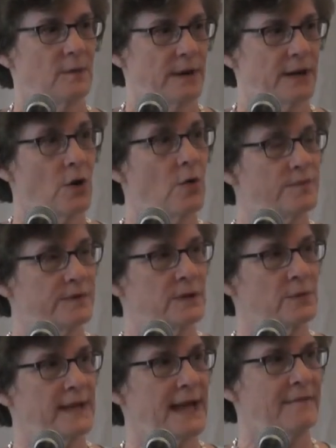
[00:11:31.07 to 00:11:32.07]
But
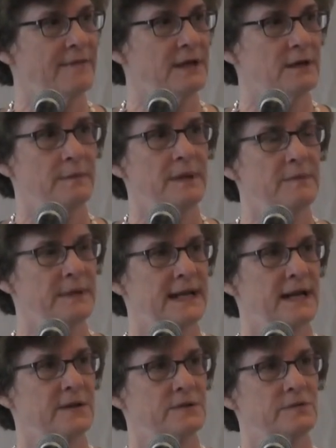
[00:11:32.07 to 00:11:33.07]
hopefully we have the commitment,
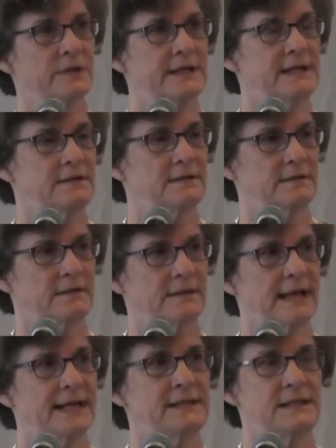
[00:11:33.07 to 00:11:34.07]
and I was really
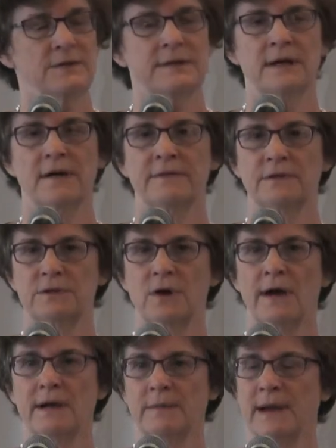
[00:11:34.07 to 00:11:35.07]
glad to hear the governor
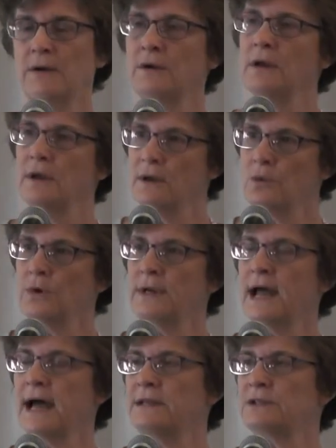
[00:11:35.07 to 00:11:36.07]
talk about we're
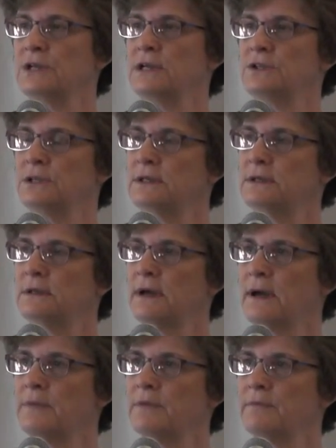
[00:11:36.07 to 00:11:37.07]
not changing
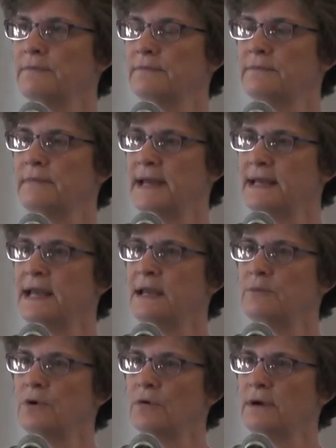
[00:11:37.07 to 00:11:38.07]
the
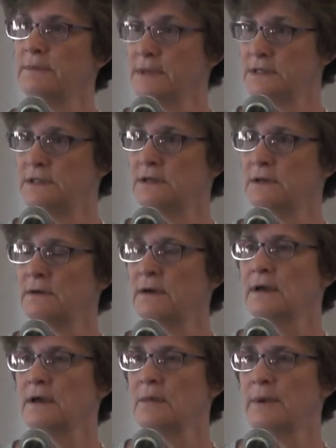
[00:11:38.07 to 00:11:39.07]
Medicaid program this year
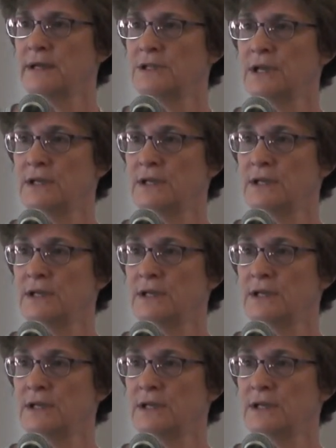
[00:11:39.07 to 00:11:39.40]
by